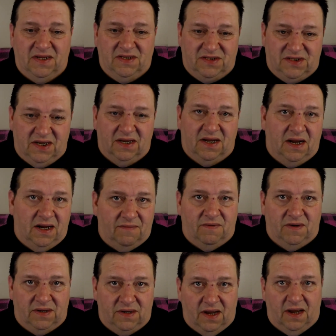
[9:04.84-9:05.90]
I see it
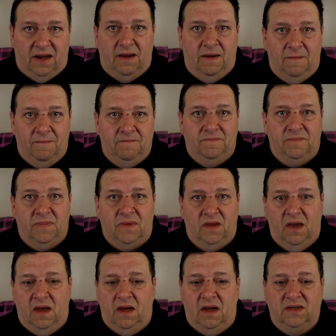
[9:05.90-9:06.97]
every day,
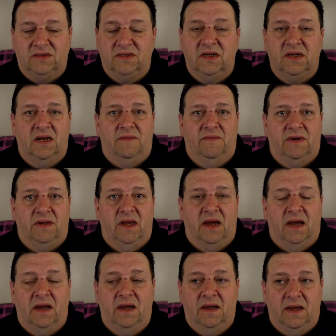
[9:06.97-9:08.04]
okay? I see it every
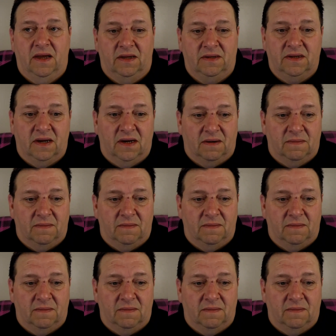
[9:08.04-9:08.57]
day. And